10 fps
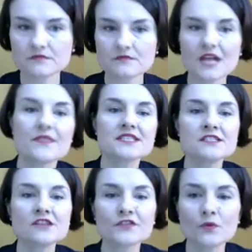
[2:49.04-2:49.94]
And this is
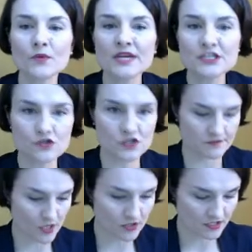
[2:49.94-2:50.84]
not the wheat you
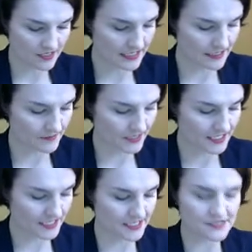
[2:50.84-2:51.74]
smoke,
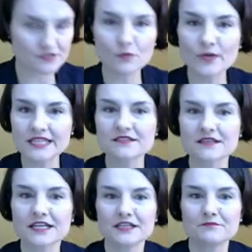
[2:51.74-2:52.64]
it is wheat
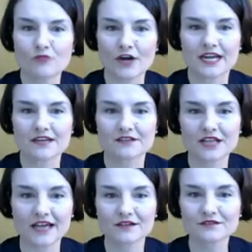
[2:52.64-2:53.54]
in bread,
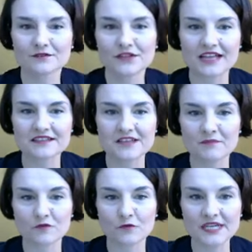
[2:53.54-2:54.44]
like that type
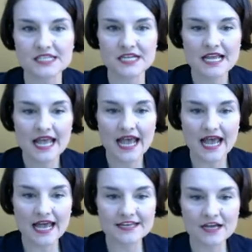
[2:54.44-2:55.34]
of wheat.
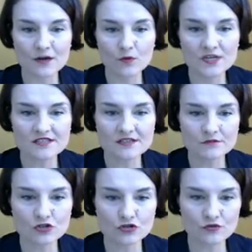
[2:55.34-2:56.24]
And wisdom
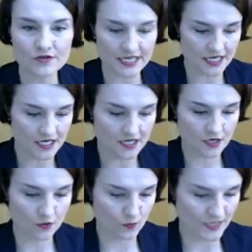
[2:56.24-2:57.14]
tree
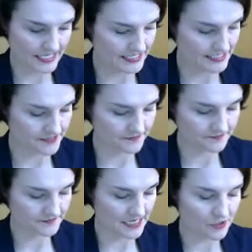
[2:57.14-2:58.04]
weed,
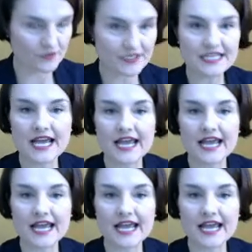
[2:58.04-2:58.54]
WHEAT.